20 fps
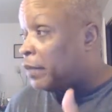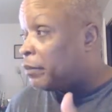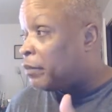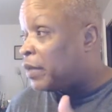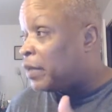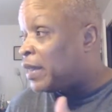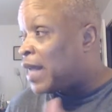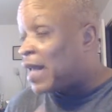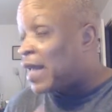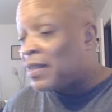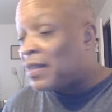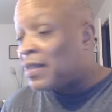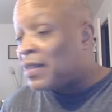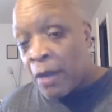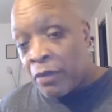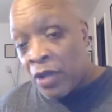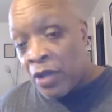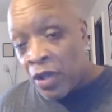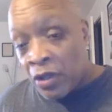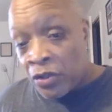but that's
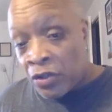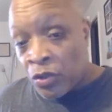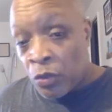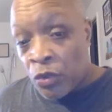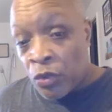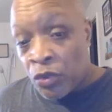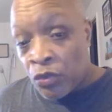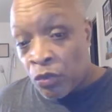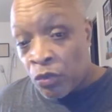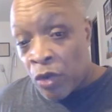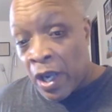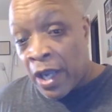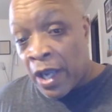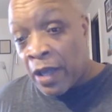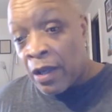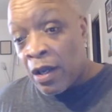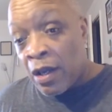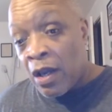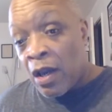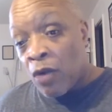not because it was
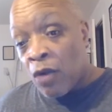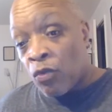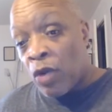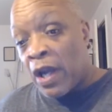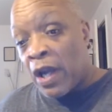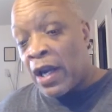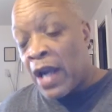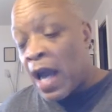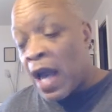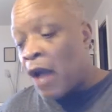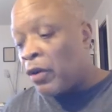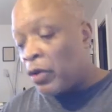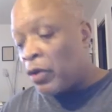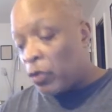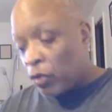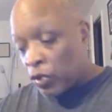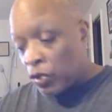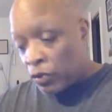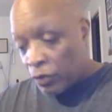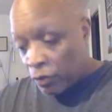running out. It
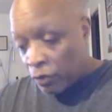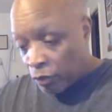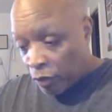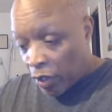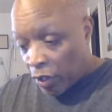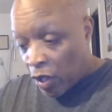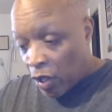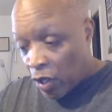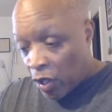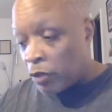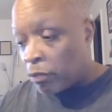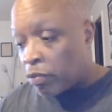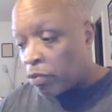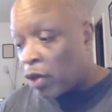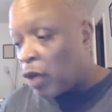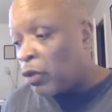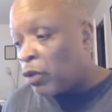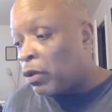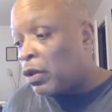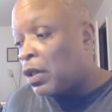was because it
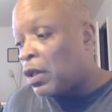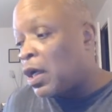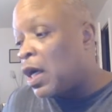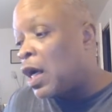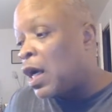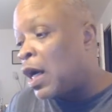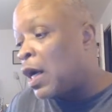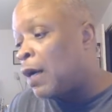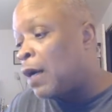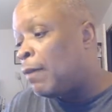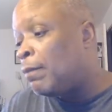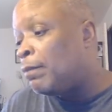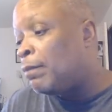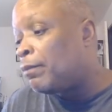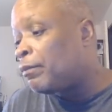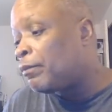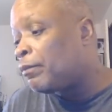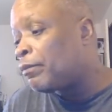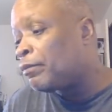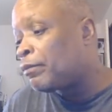broke.
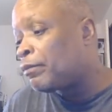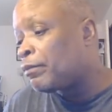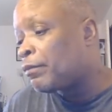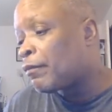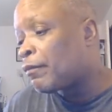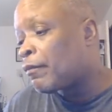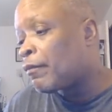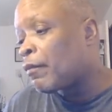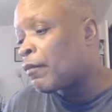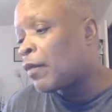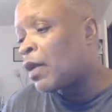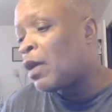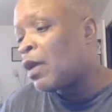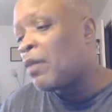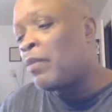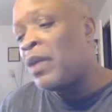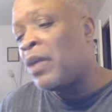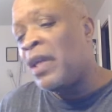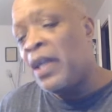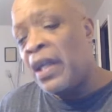
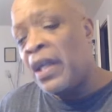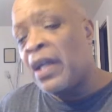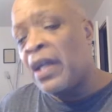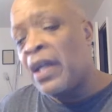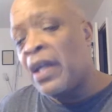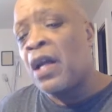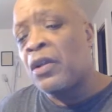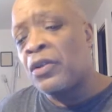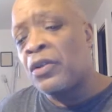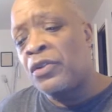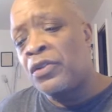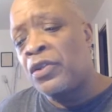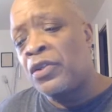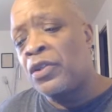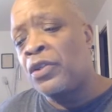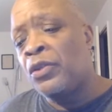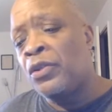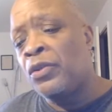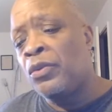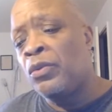But Neocolor
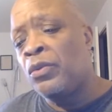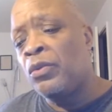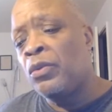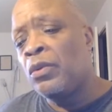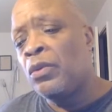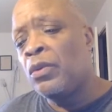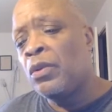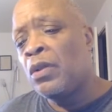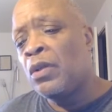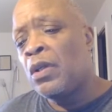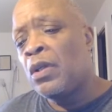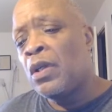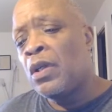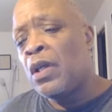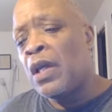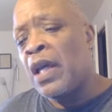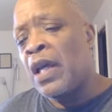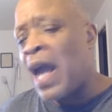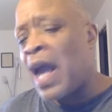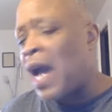2,
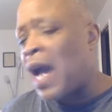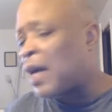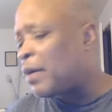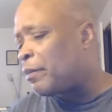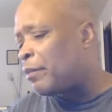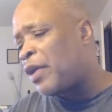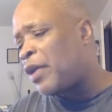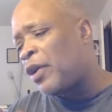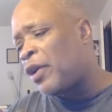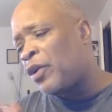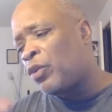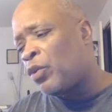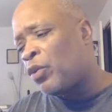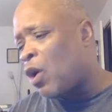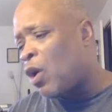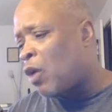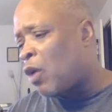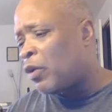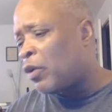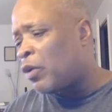and I compared it with
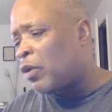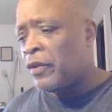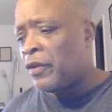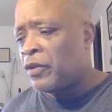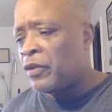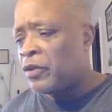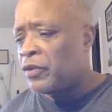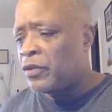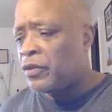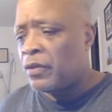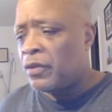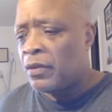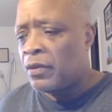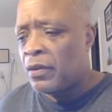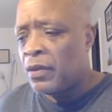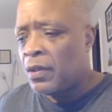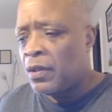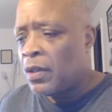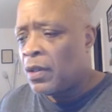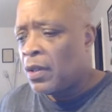all the others,
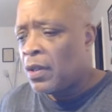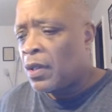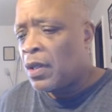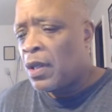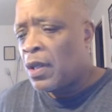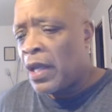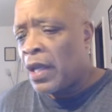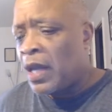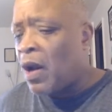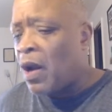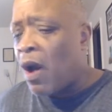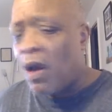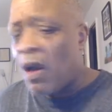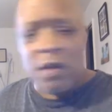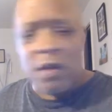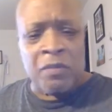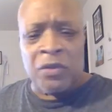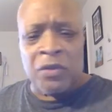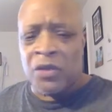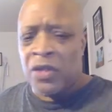and all
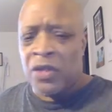of them are good.